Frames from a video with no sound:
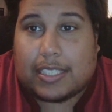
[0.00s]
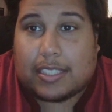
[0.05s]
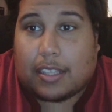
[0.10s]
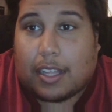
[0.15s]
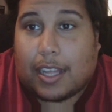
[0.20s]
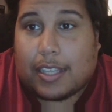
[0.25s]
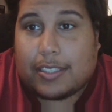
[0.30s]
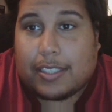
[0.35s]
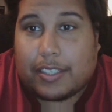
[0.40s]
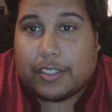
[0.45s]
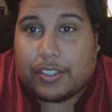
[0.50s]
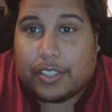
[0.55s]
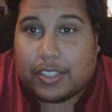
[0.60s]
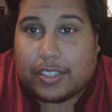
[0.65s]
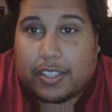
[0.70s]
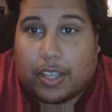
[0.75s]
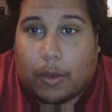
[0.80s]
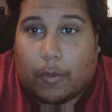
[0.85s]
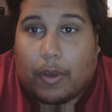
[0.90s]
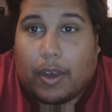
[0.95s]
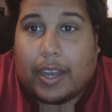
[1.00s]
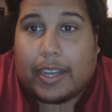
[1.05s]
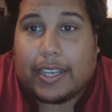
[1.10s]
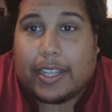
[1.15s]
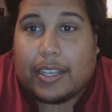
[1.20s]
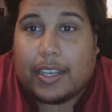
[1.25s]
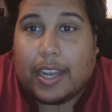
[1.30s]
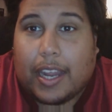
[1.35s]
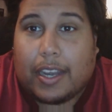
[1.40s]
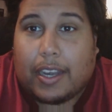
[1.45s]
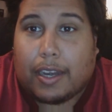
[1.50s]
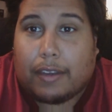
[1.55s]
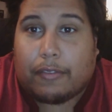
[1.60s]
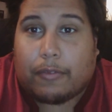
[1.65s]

losses just go on, and